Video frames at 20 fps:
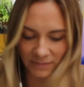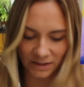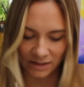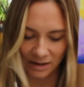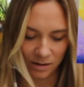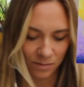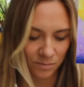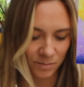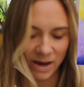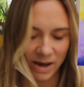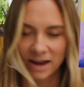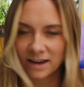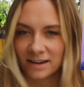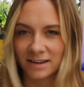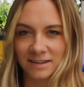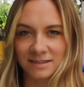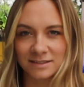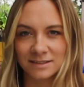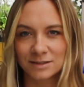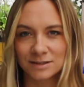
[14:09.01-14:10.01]
come back
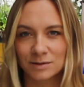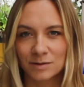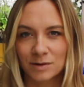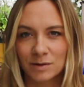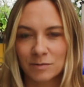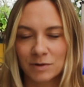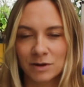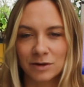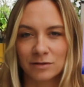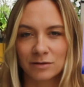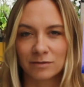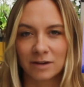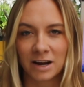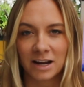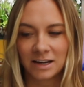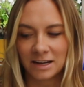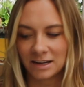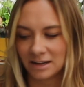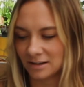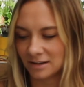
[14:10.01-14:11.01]
and do it when you're
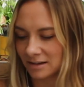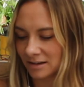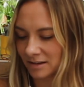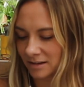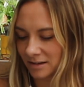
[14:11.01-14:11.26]
ready.